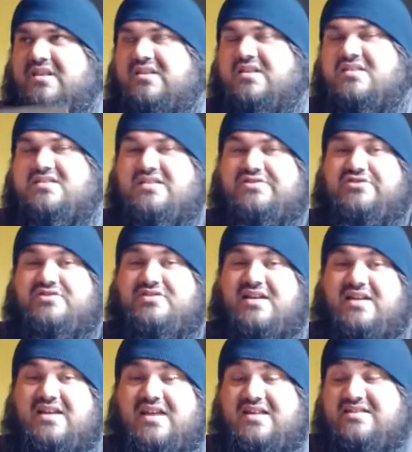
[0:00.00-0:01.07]
because it's
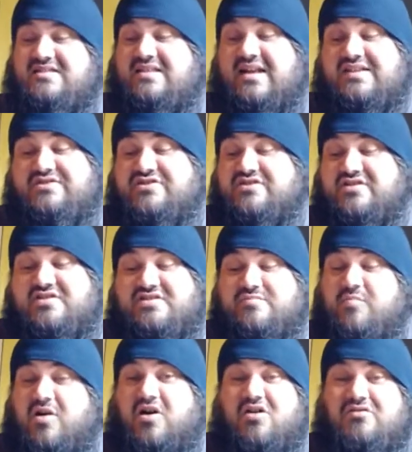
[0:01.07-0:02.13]
like just a
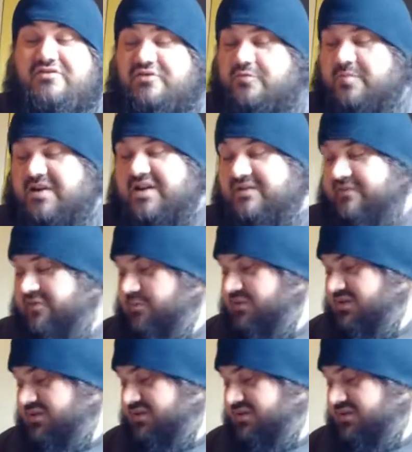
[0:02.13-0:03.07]
small little bedroom.